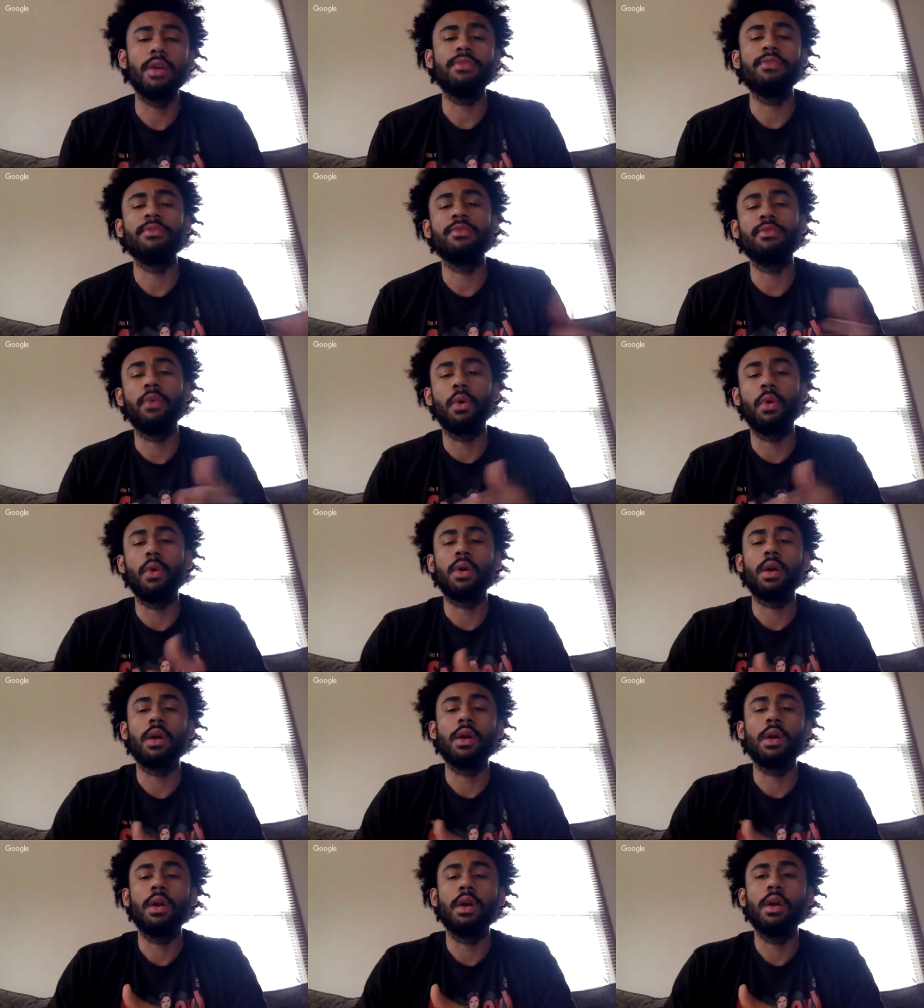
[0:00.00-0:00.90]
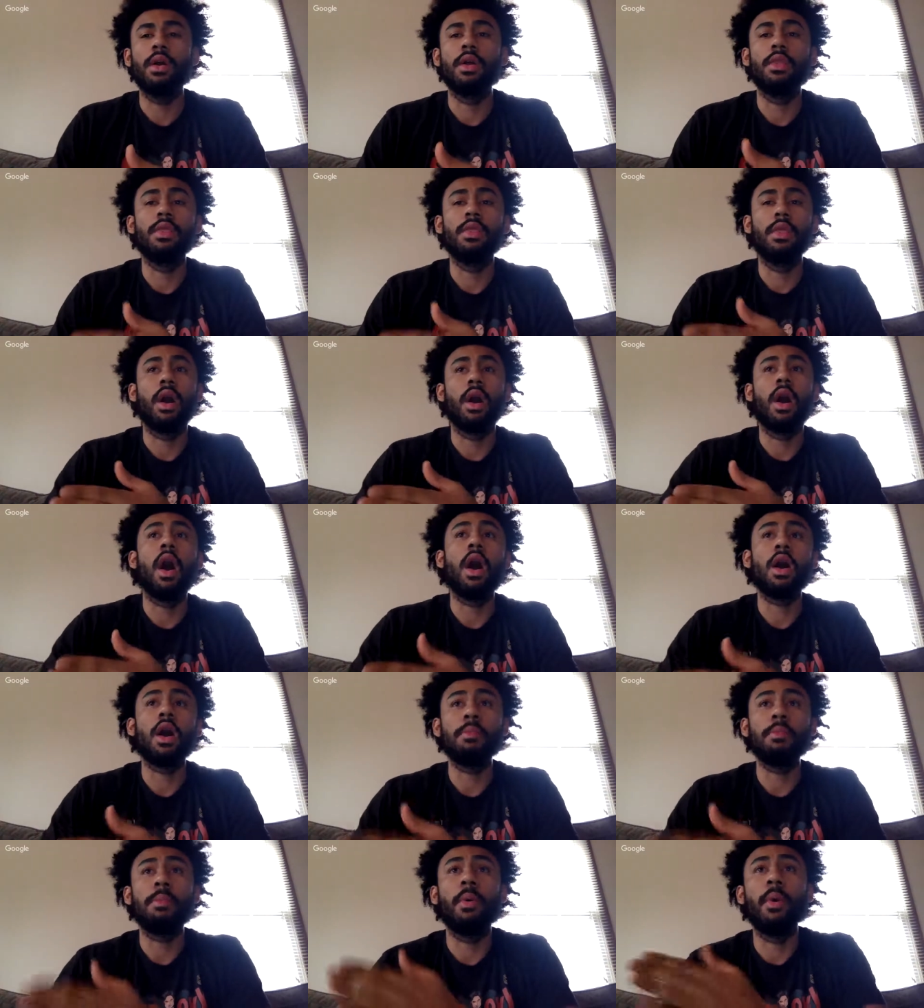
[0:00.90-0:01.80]
for
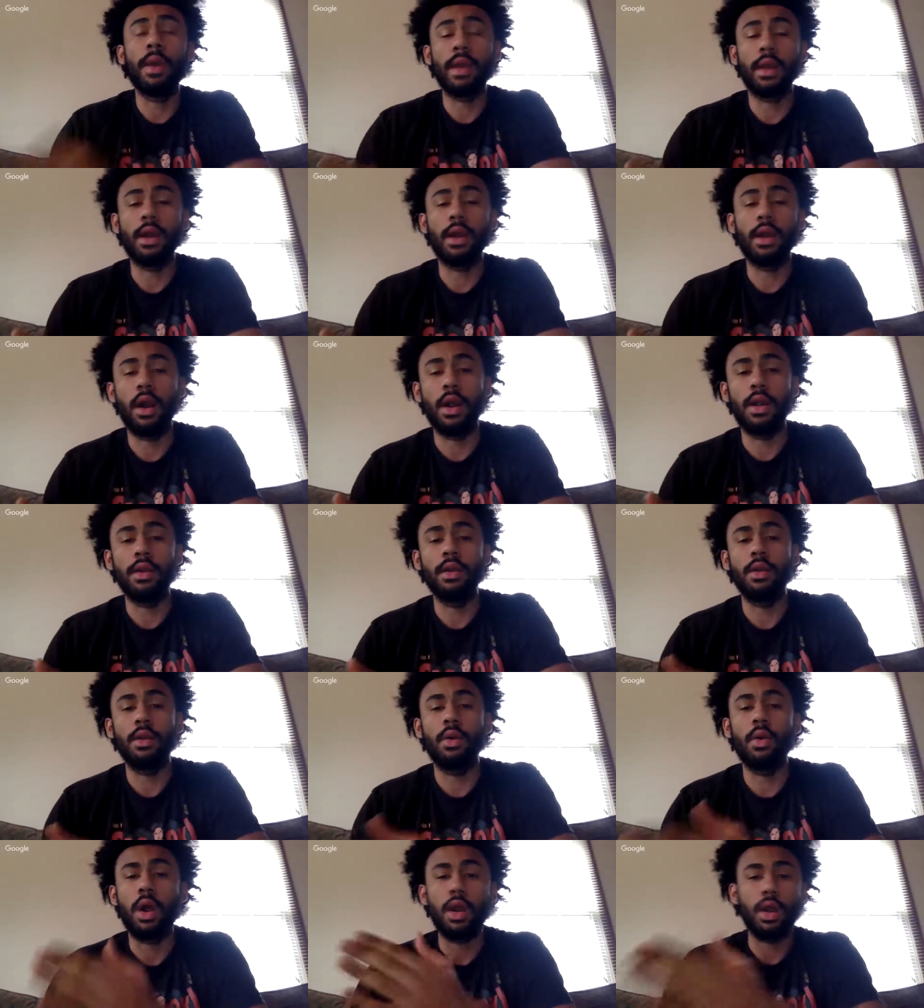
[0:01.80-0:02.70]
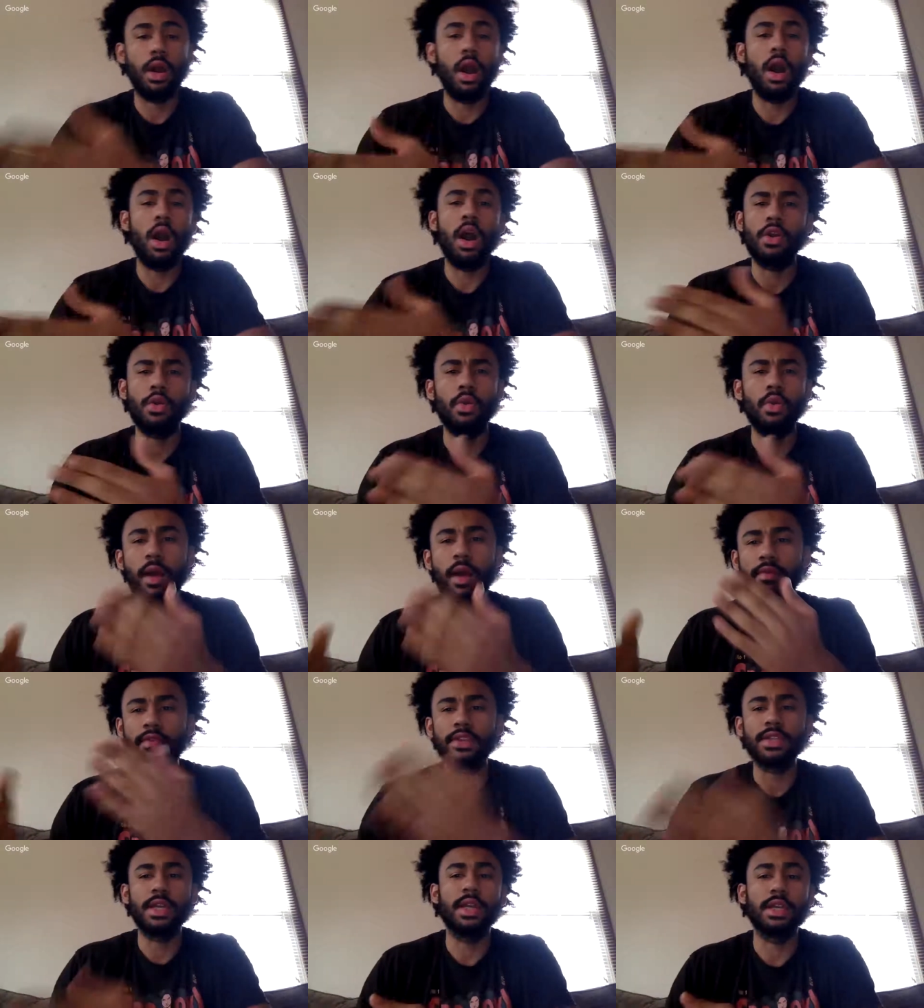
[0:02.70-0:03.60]
our point guard or our guard or whoever's
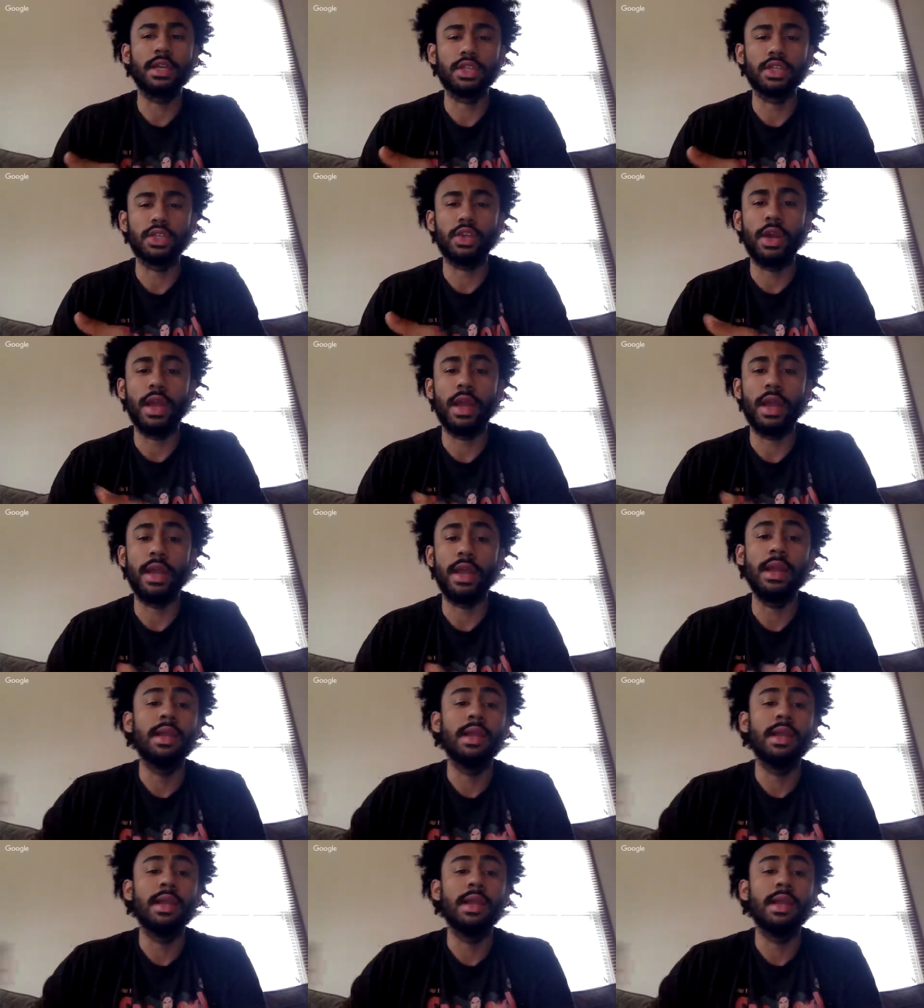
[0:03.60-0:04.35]
getting screened to